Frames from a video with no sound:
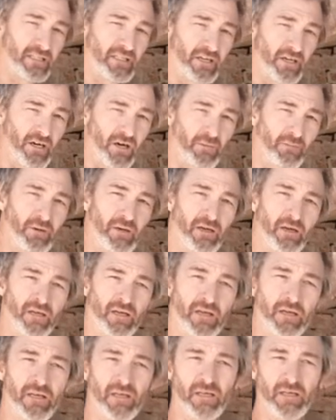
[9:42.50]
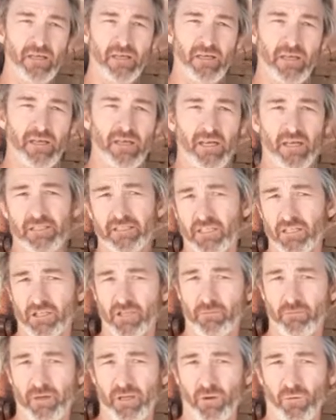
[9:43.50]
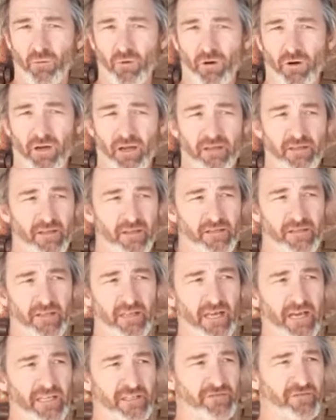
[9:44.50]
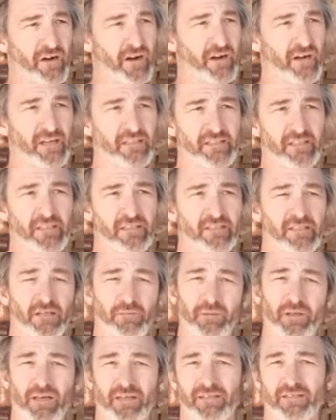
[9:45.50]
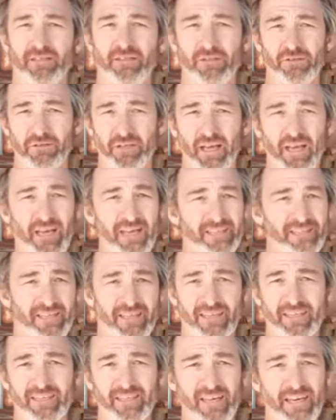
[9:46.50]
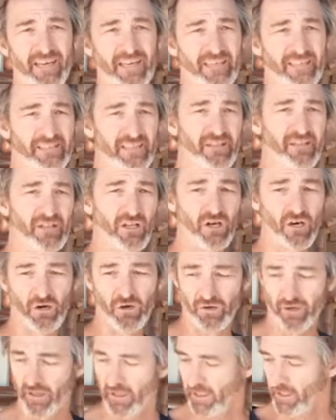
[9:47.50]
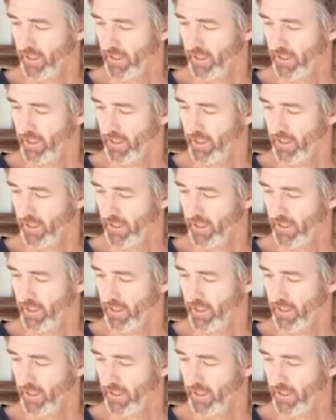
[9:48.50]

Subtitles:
kiln, it's a little bit of work. I think the last fire I did, it took me like 2 days to glaze and load,